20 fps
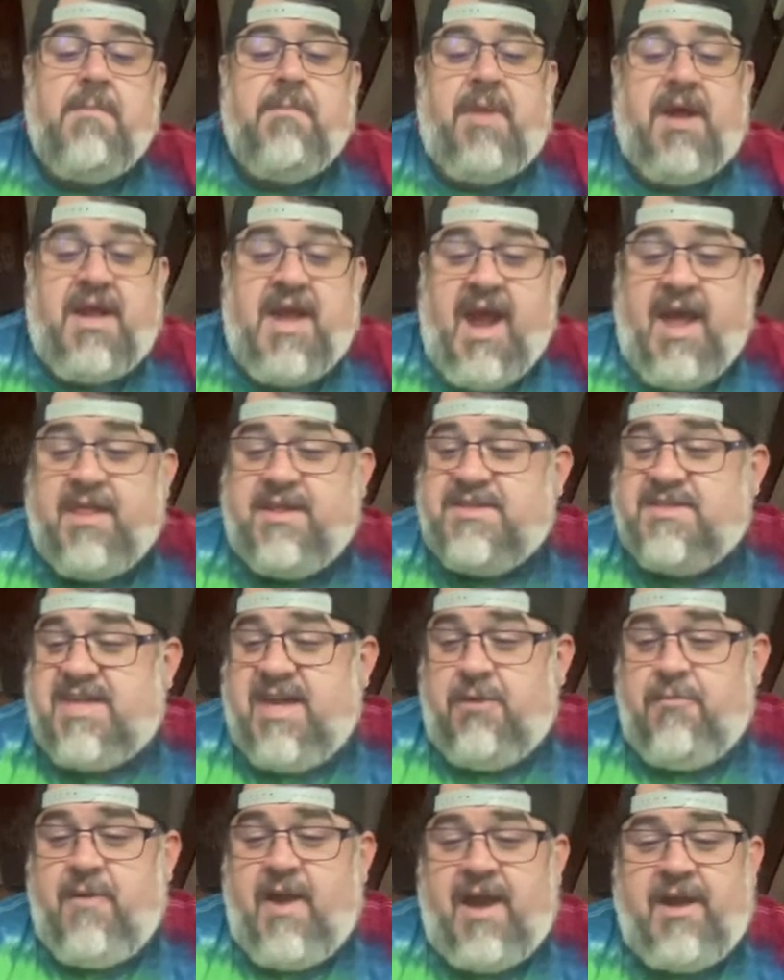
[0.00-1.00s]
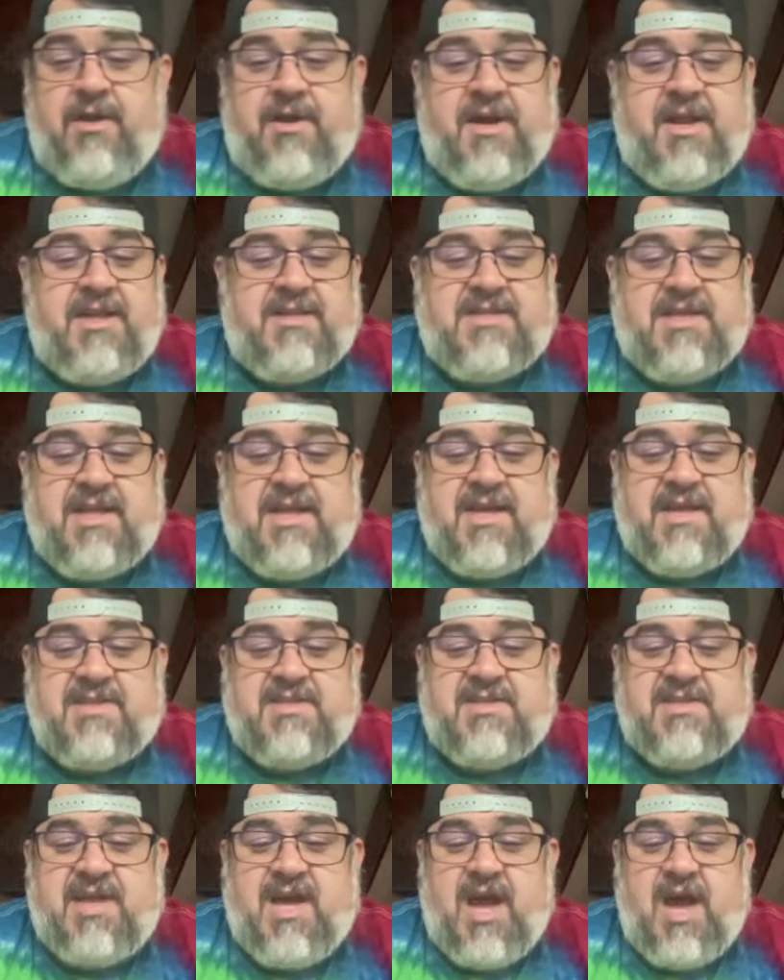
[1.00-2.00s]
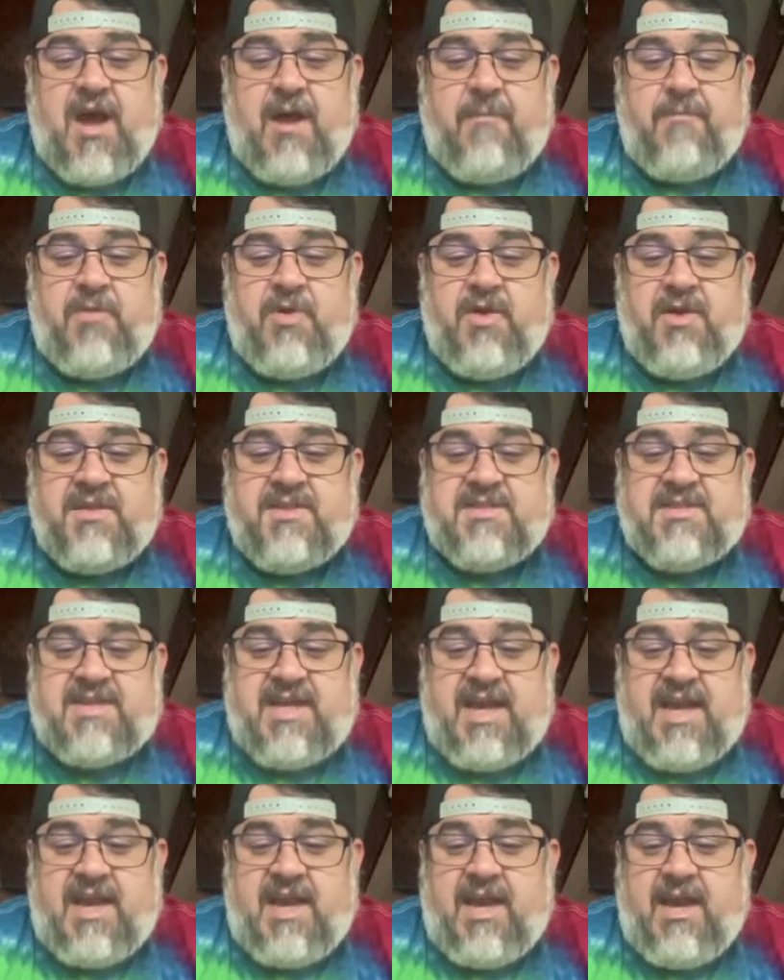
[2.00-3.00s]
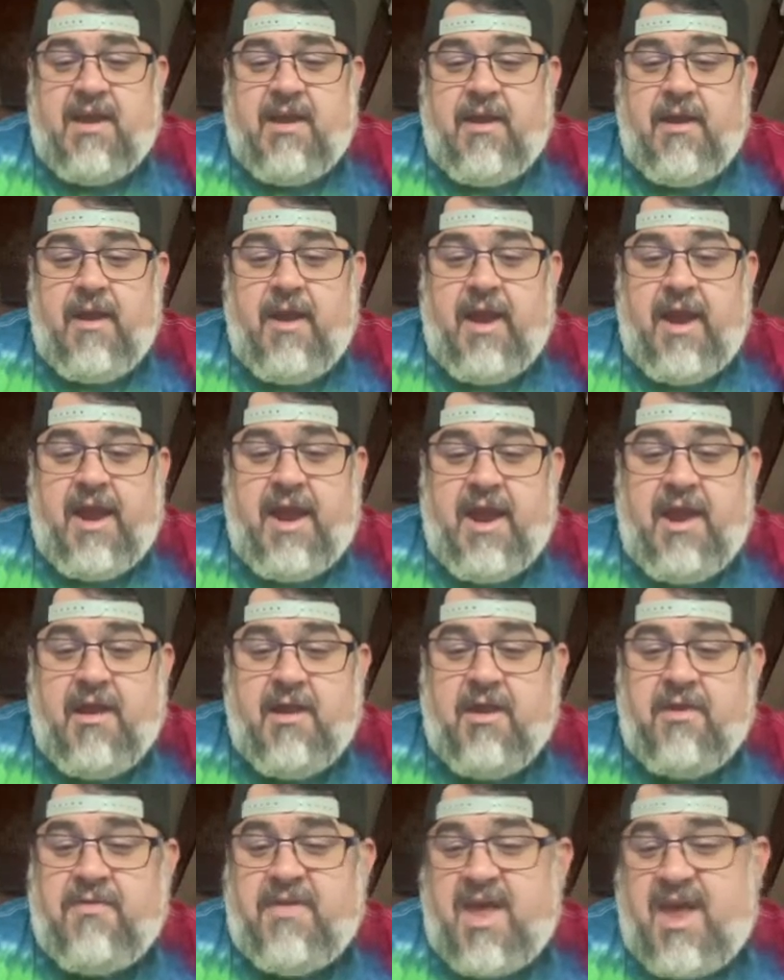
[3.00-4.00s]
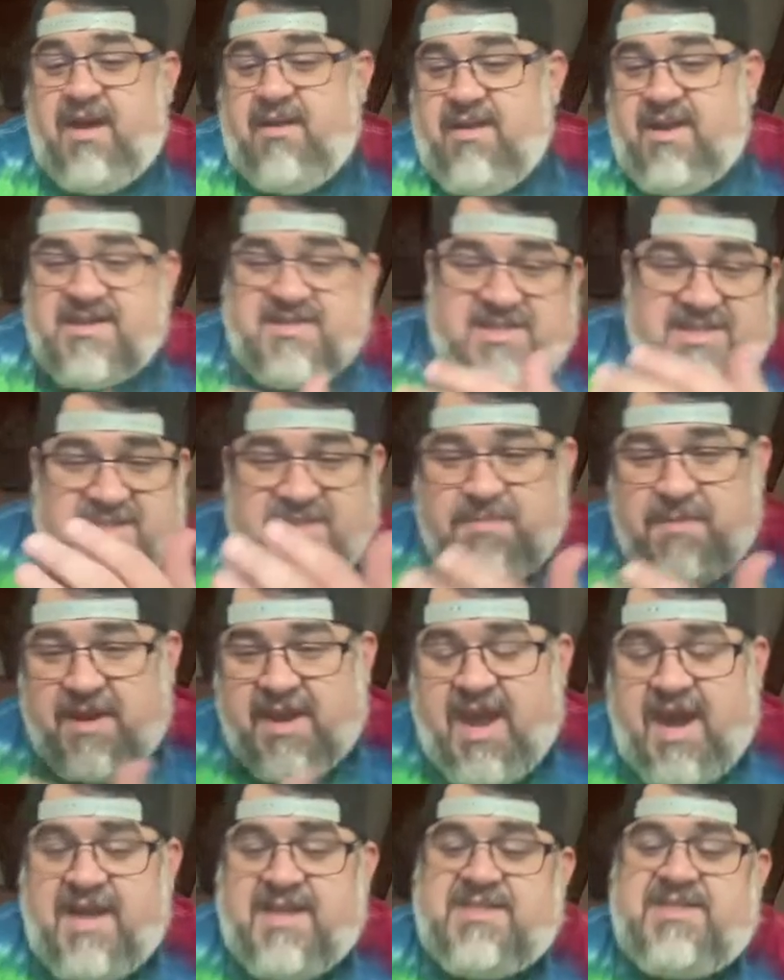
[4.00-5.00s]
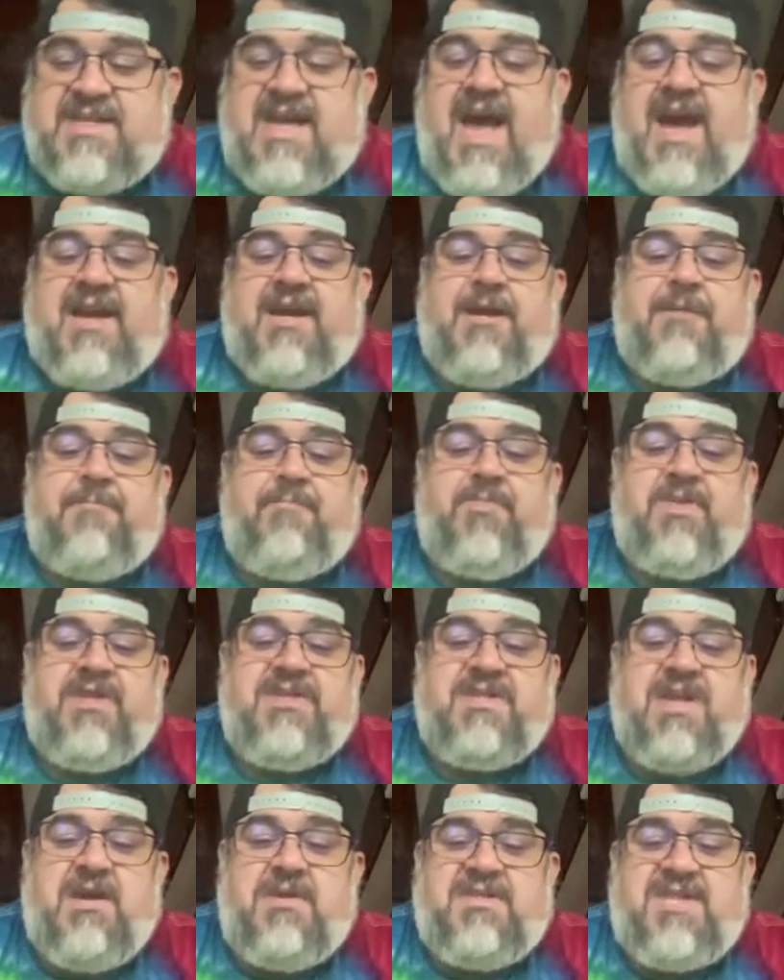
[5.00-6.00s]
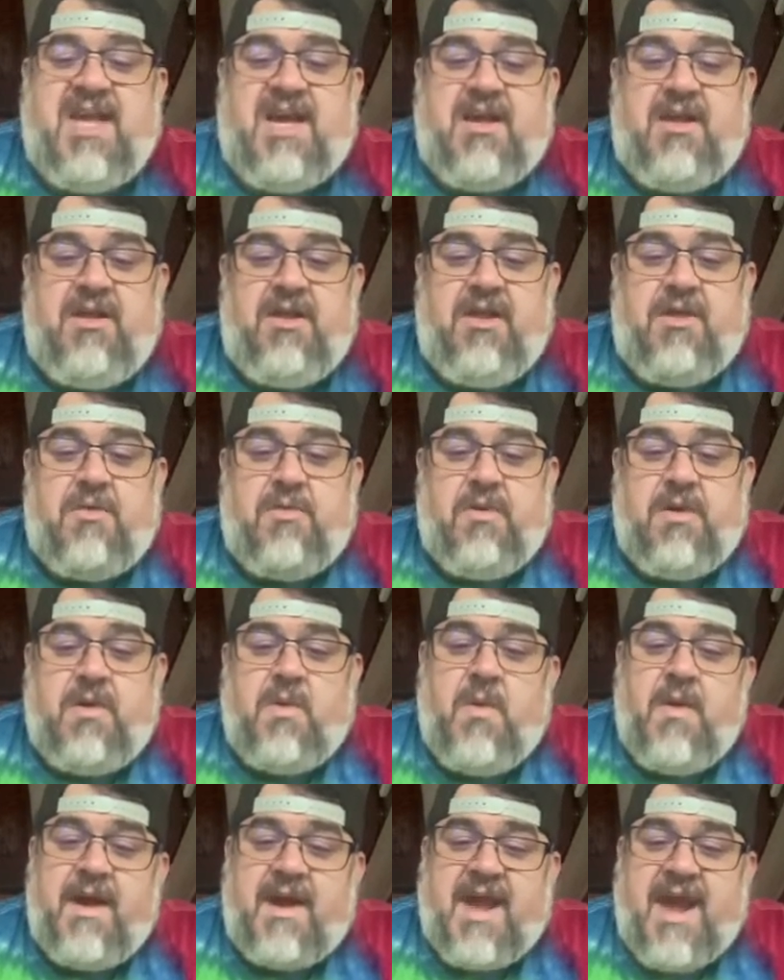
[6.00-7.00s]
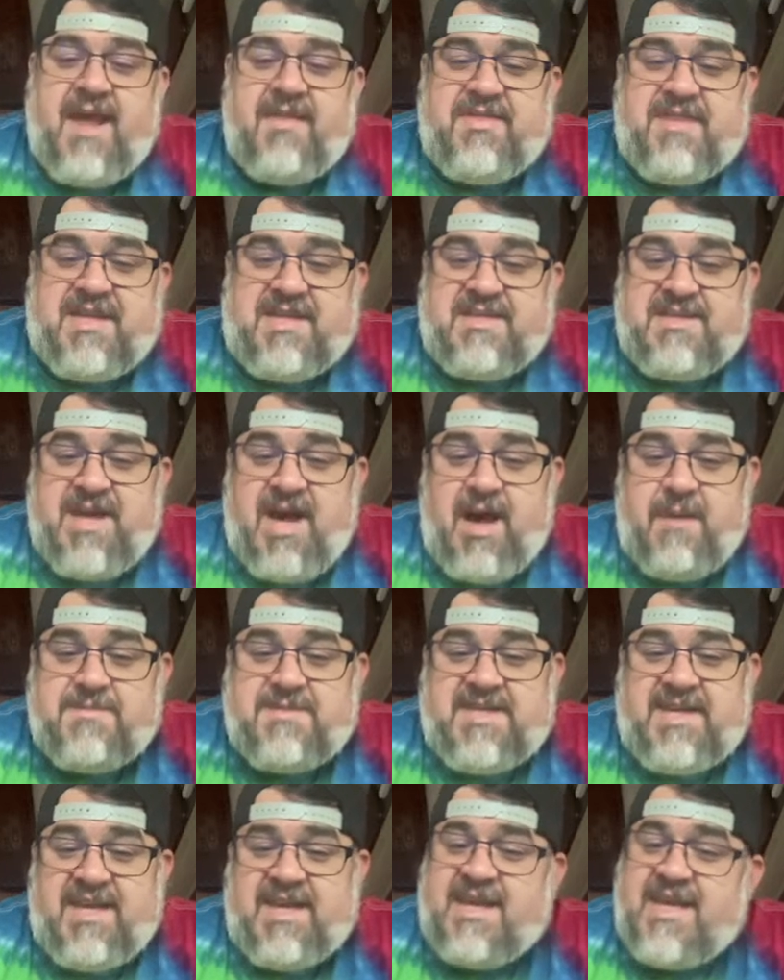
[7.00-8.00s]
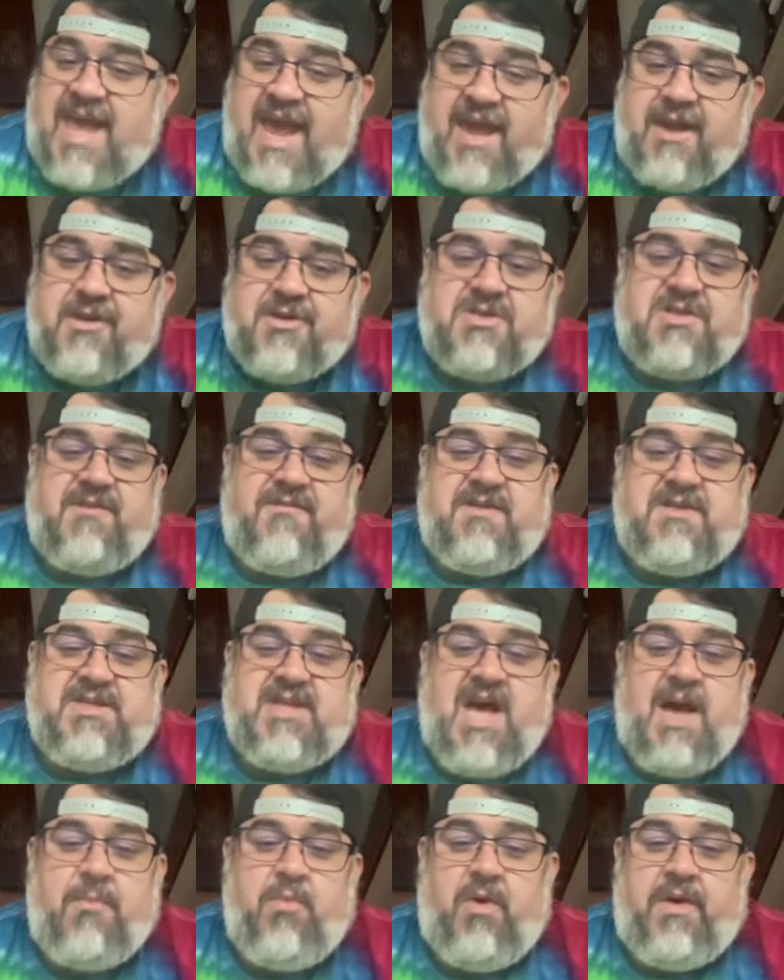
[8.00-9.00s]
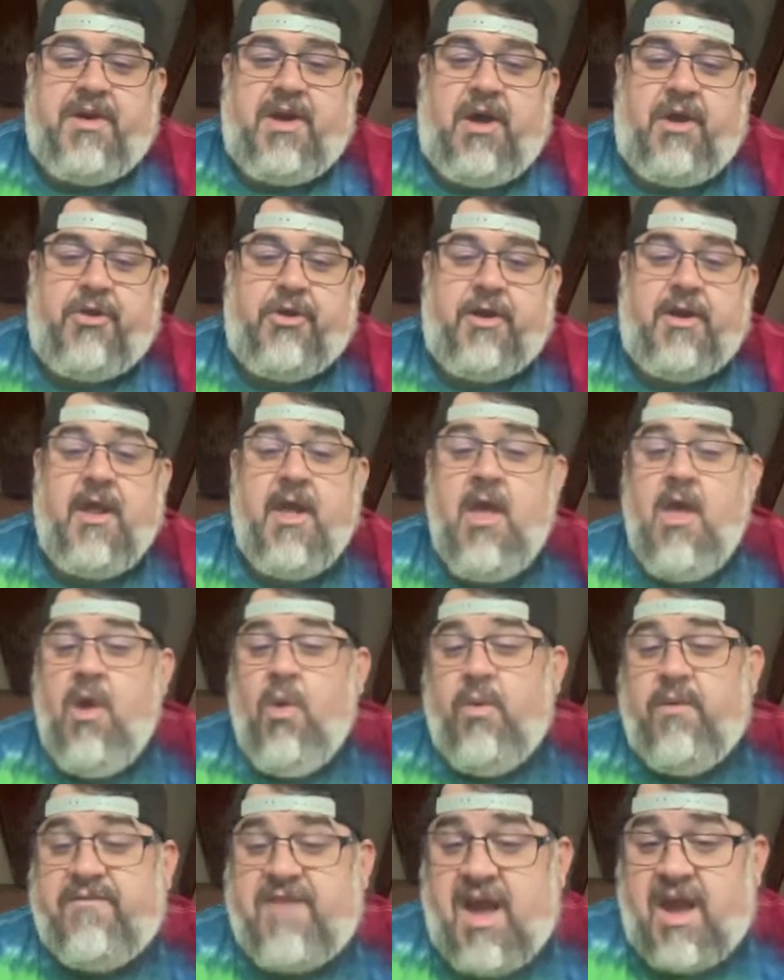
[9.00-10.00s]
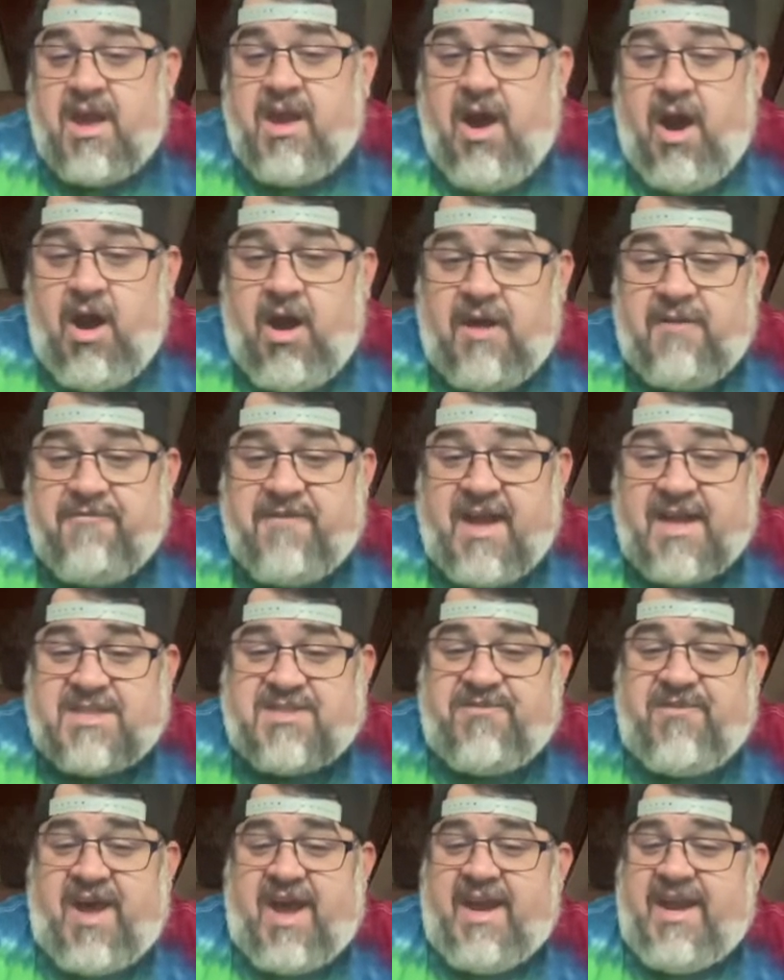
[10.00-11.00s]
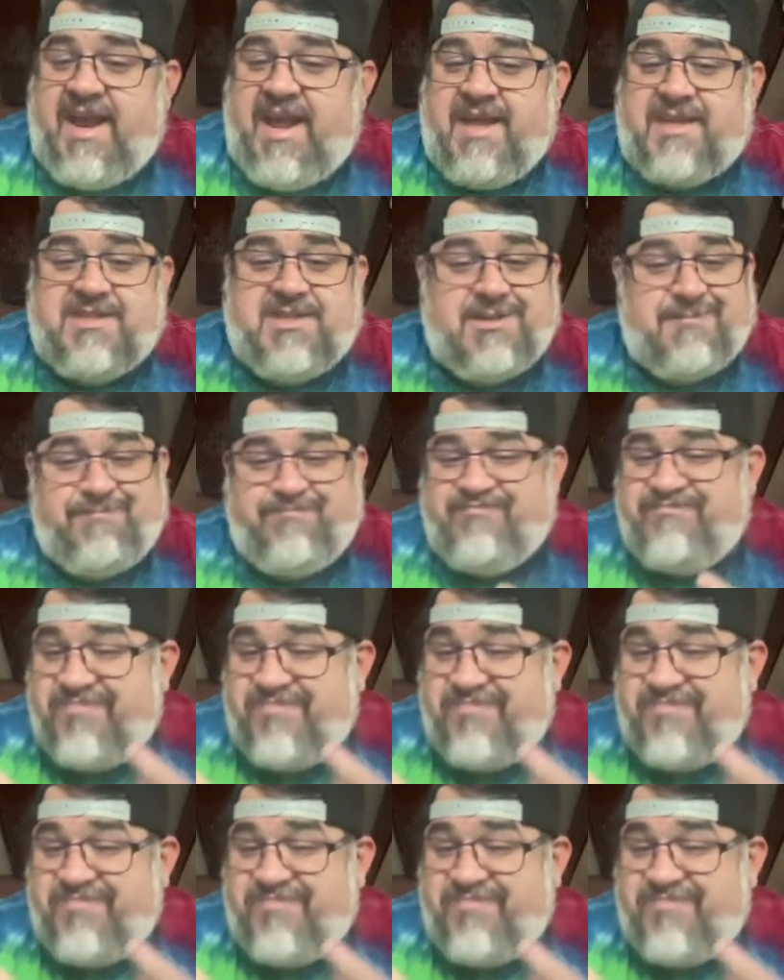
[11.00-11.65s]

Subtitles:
But yeah, let's get right on into this. You can see here that it's just been kind of stagnant. Let's go take a look real quick at the top 10 gainers of the top 100. We've got Convex Finance.